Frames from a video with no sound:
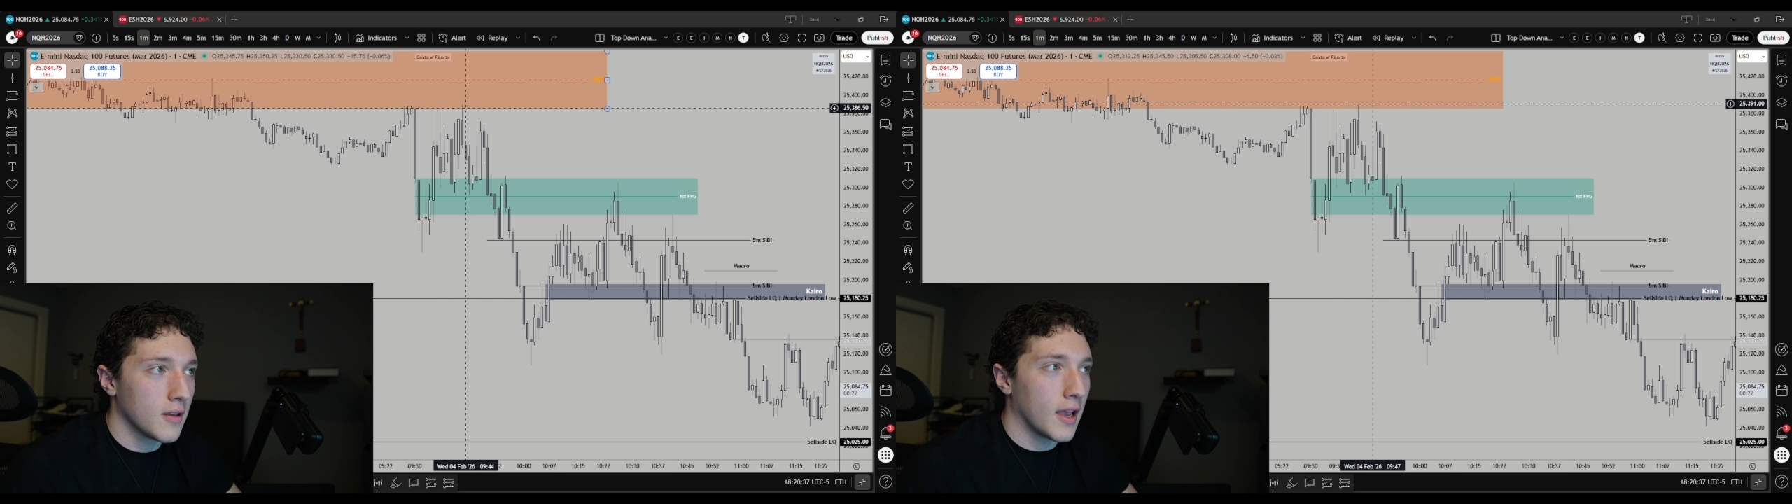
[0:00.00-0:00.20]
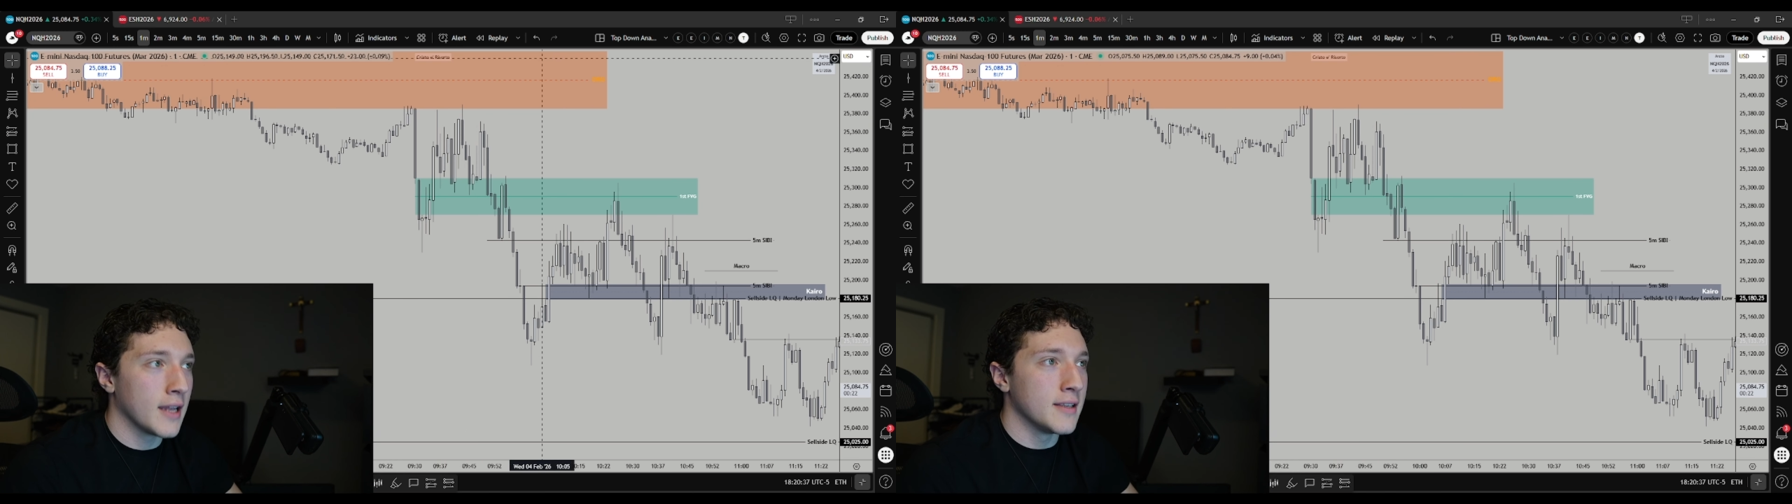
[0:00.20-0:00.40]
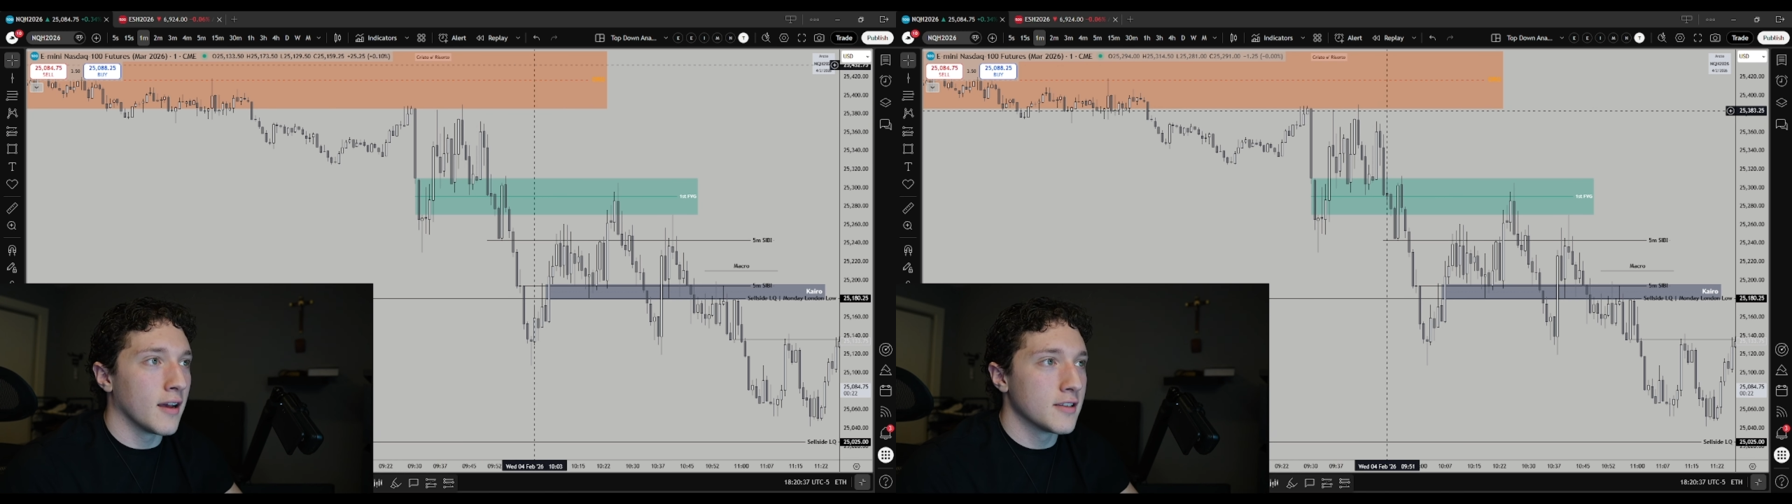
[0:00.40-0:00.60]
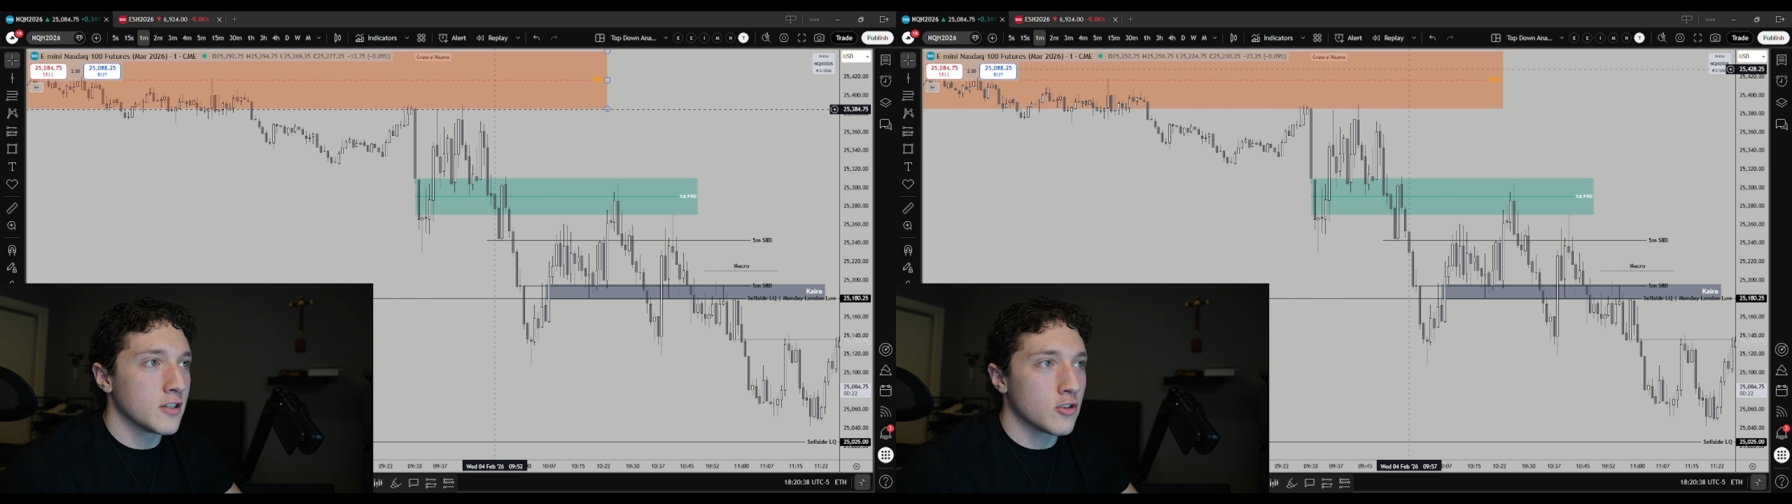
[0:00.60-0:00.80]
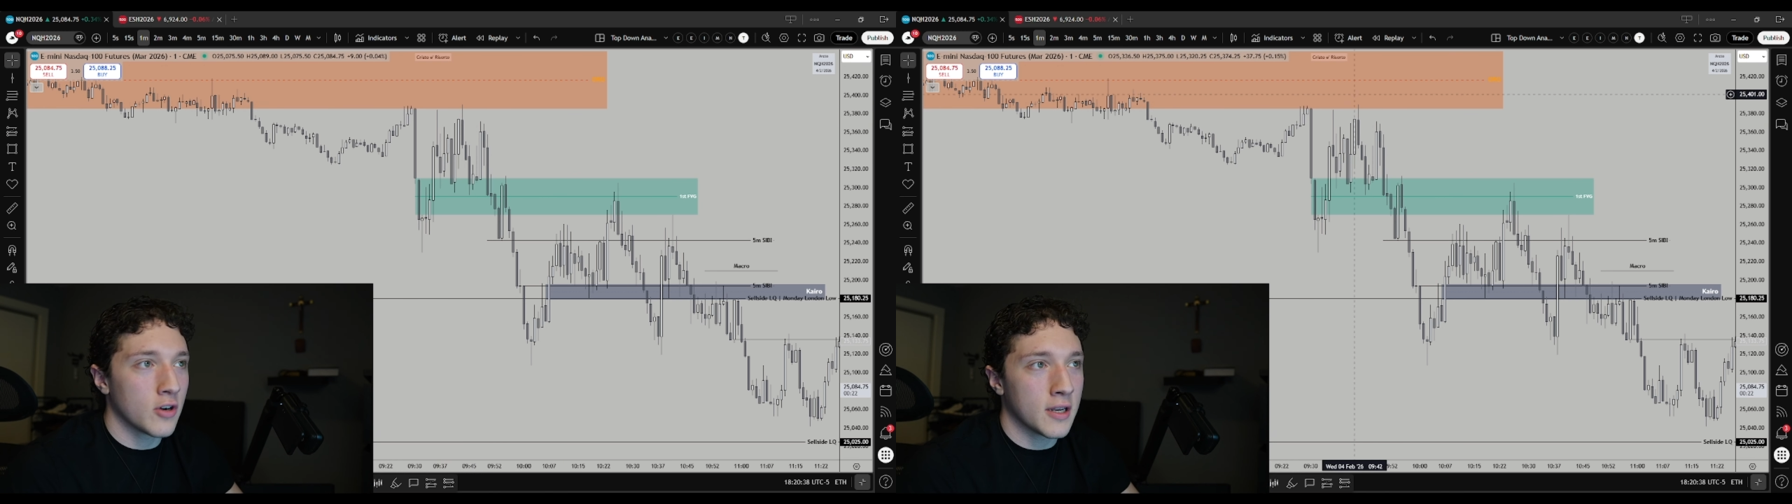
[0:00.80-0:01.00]
It doesn't
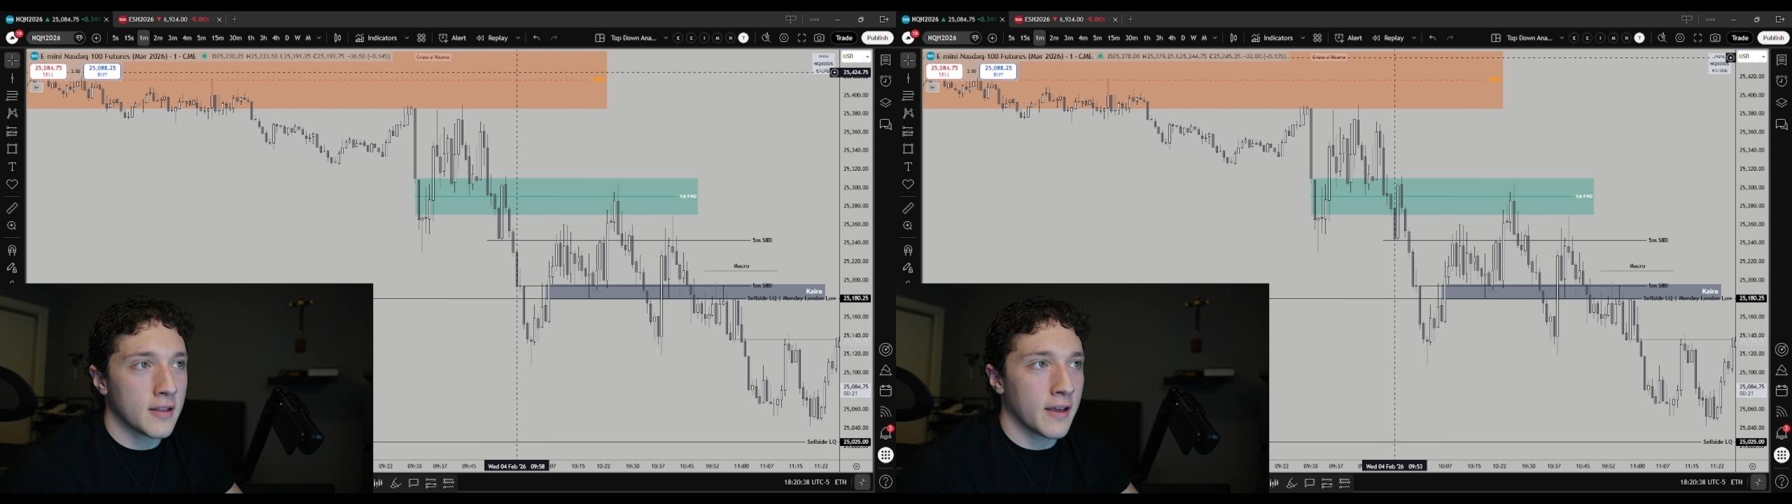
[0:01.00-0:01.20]
trade to that